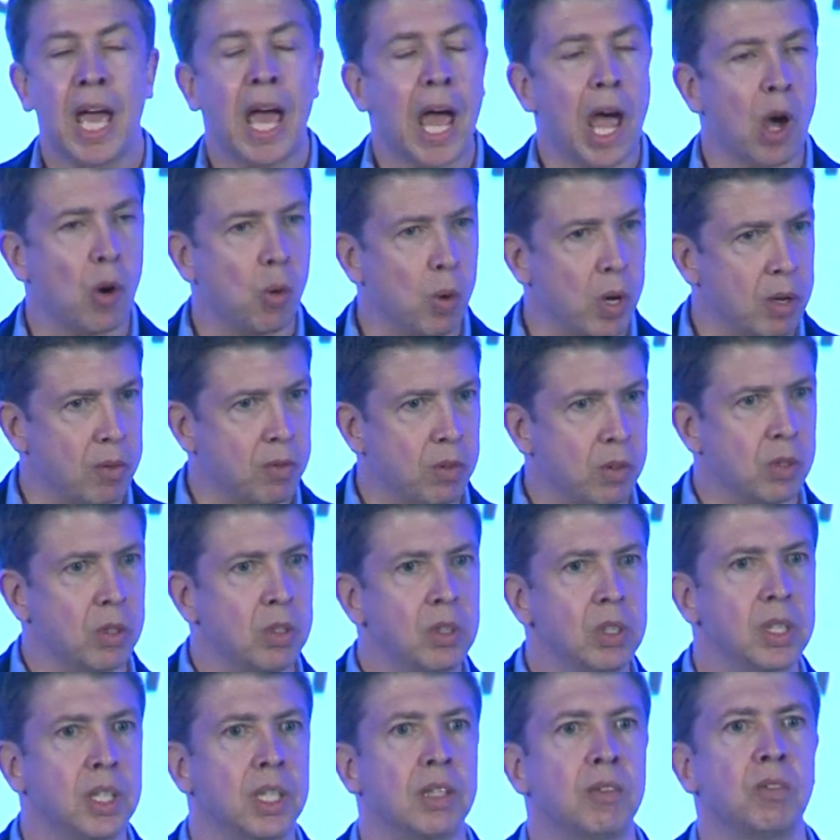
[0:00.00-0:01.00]

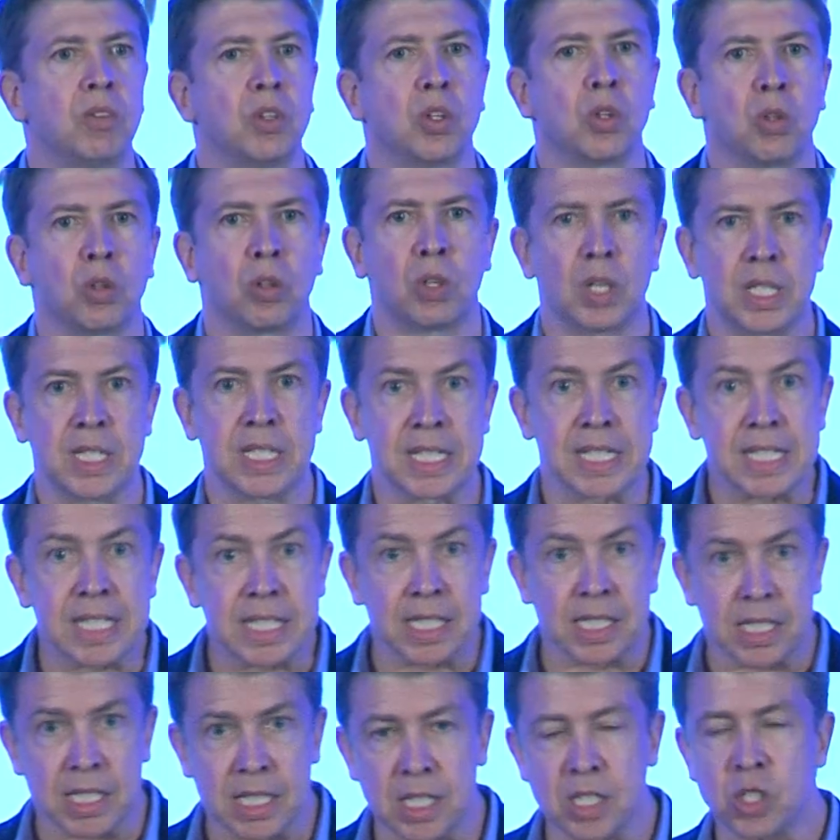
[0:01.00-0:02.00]
However, if you're a
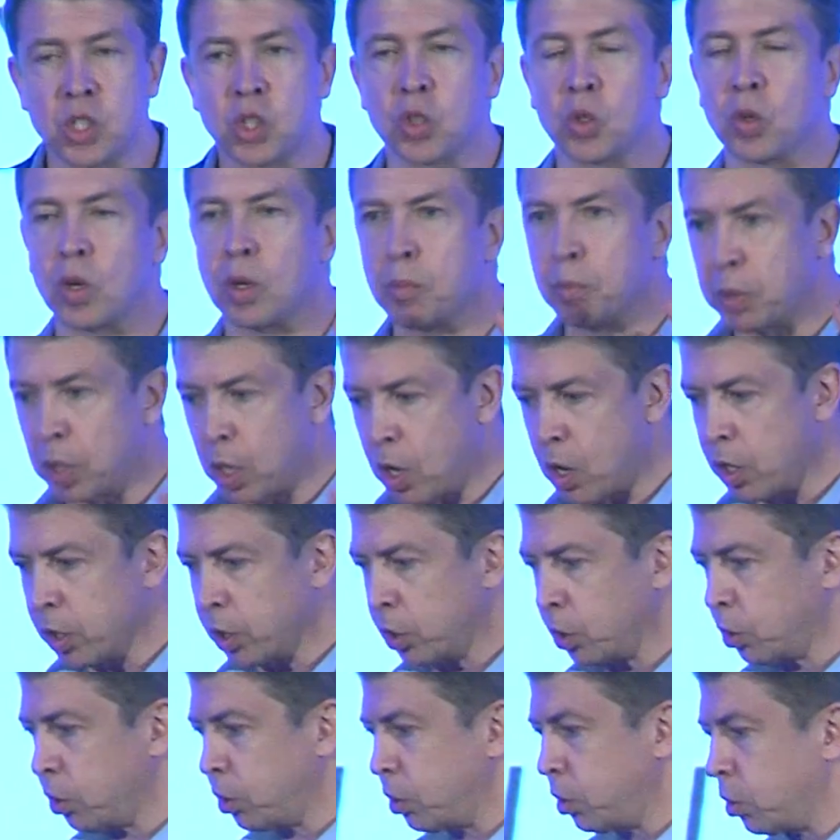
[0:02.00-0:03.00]
dissident or a
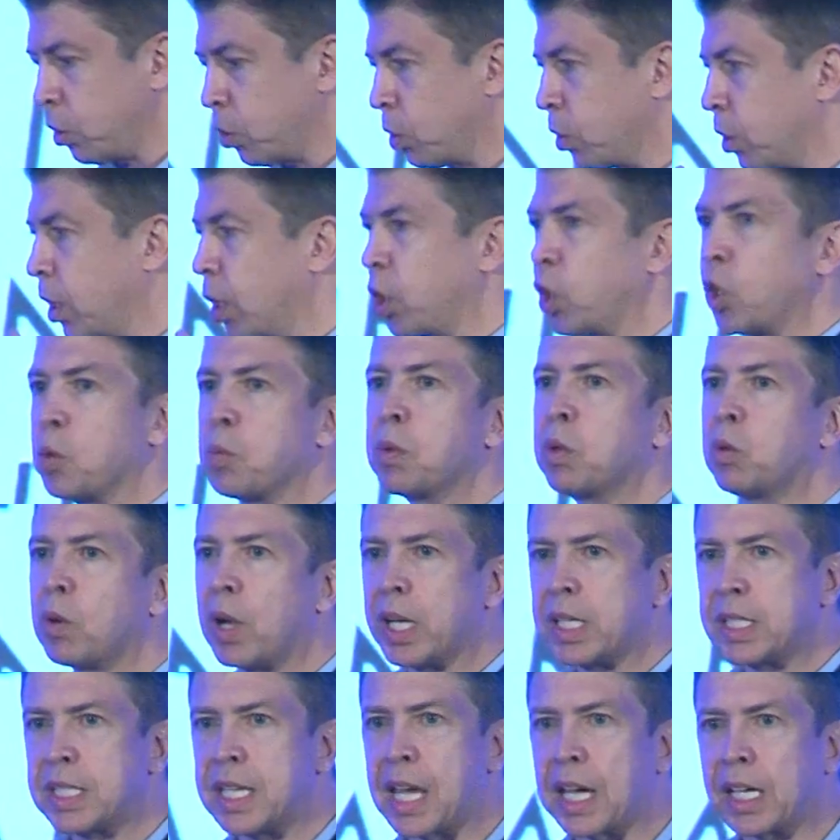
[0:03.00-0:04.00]
blogger or a human
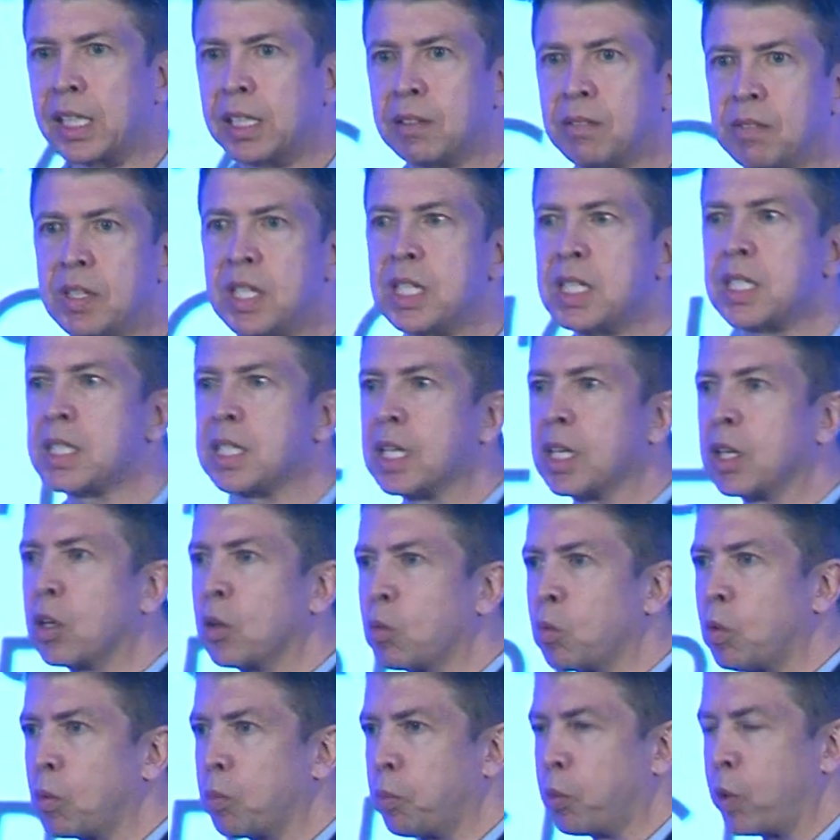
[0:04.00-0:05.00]
rights activist in
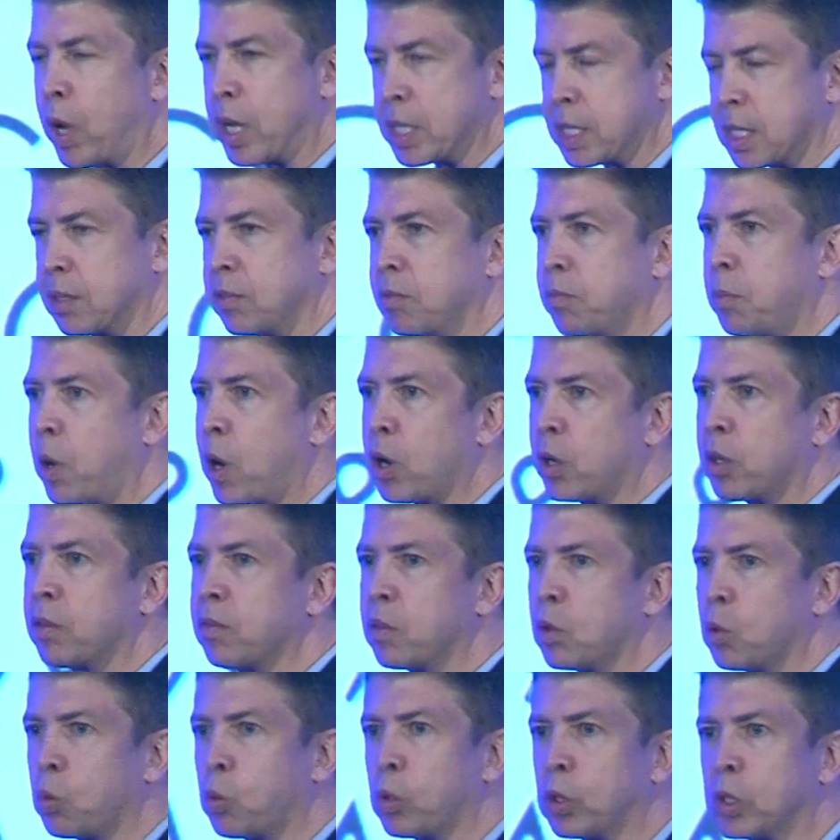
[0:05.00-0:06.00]
a repressive part
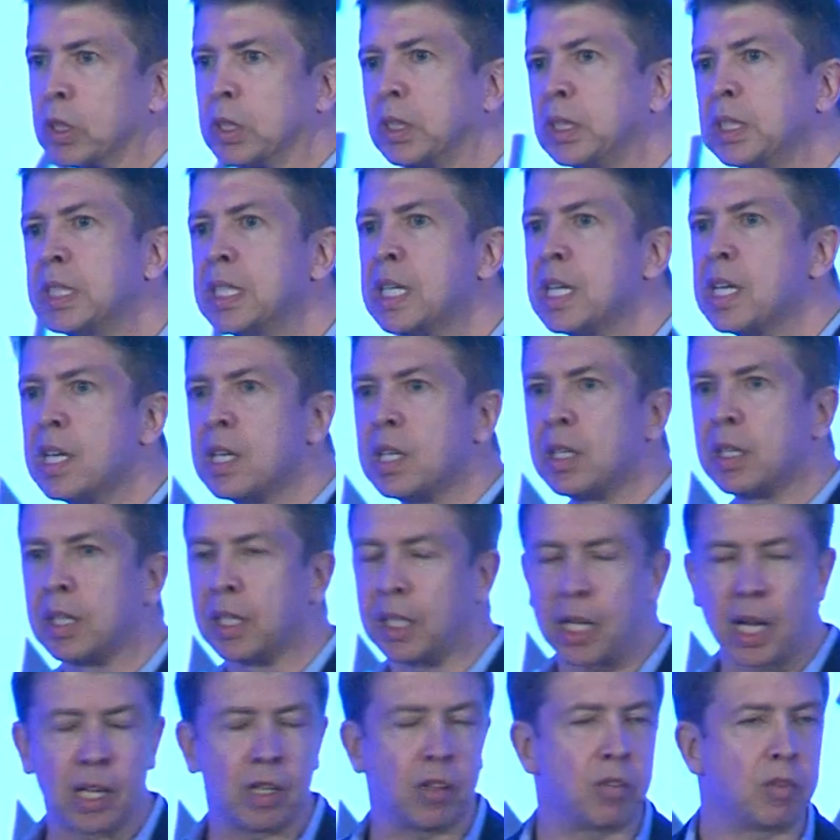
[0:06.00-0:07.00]
of the world,
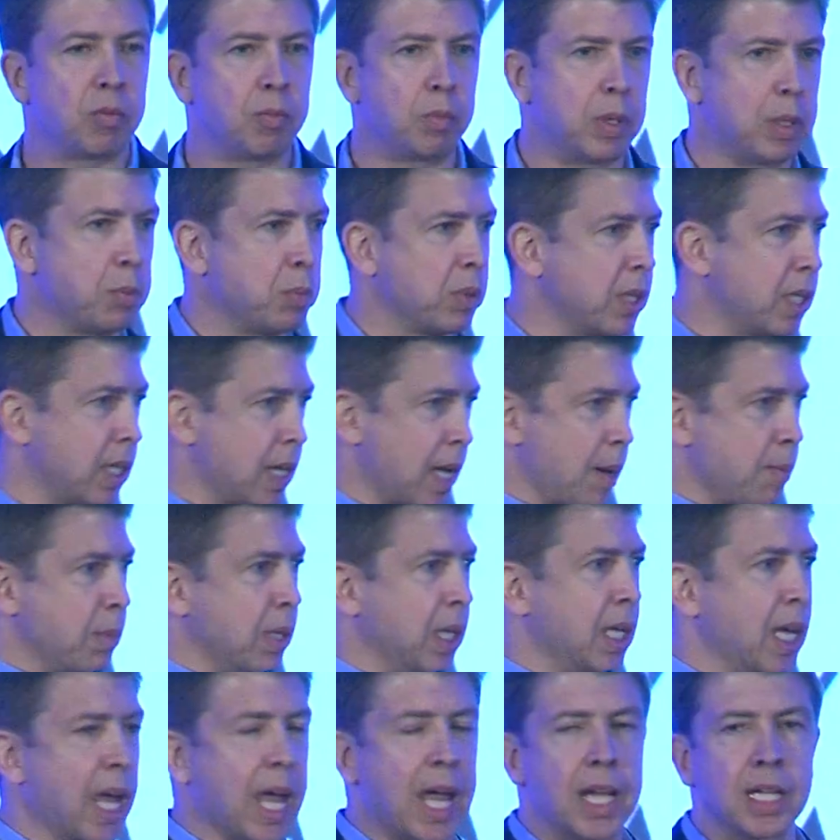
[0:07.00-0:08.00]
the kind of people that
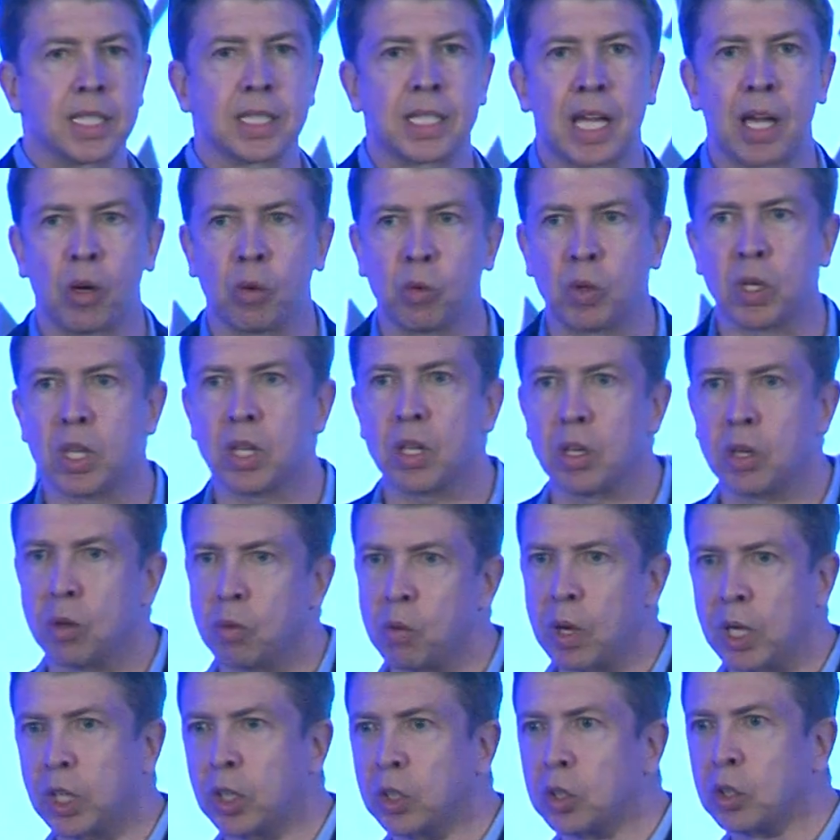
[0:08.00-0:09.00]
Emily hangs out with on
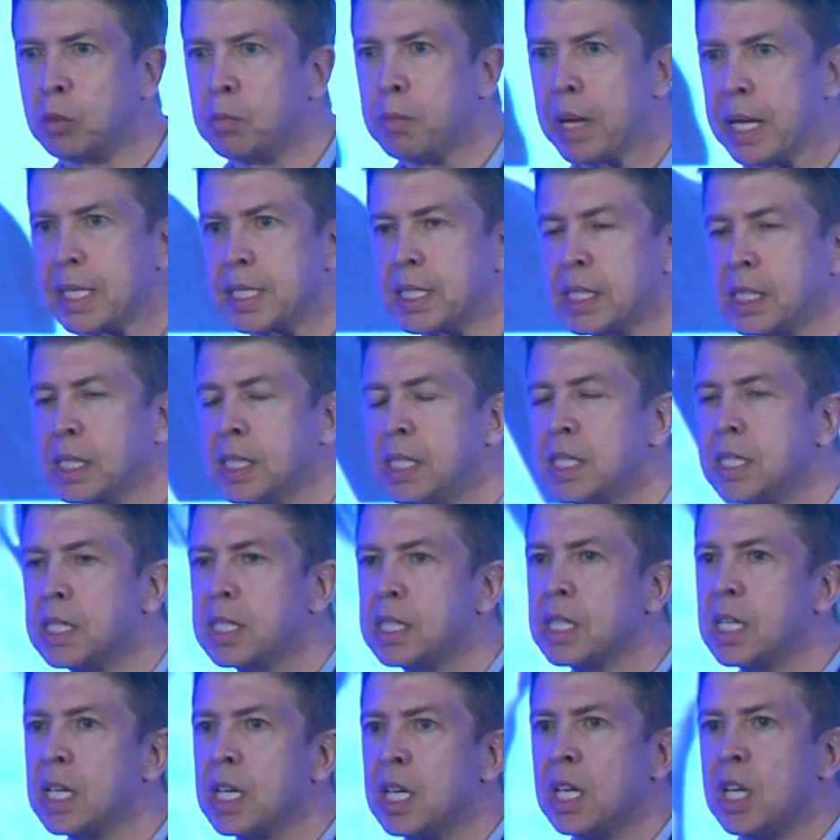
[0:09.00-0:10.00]
a regular
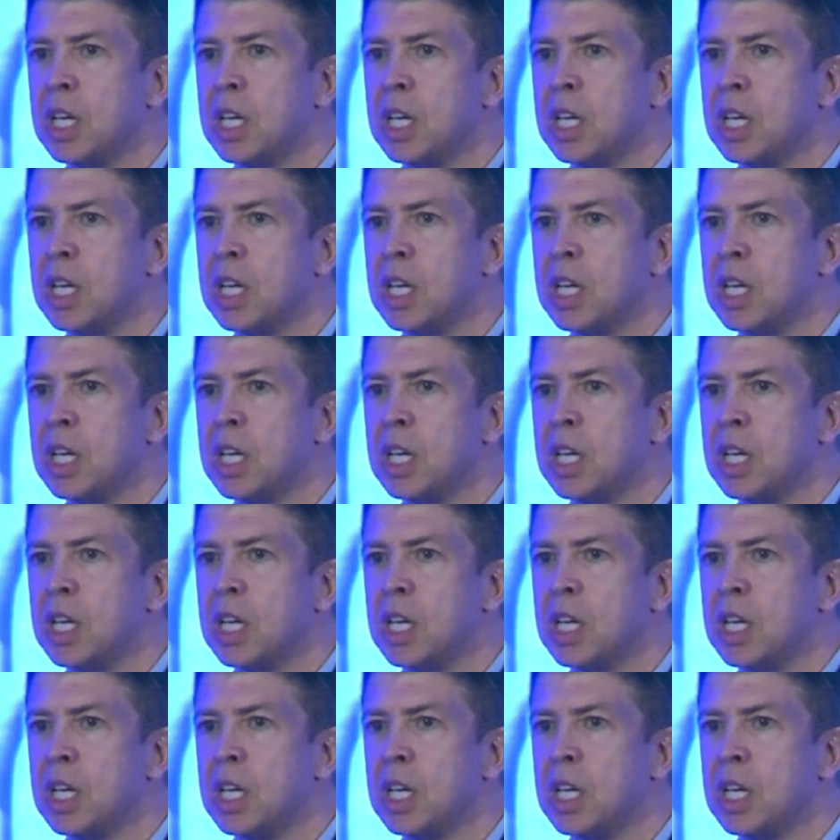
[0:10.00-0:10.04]
basis,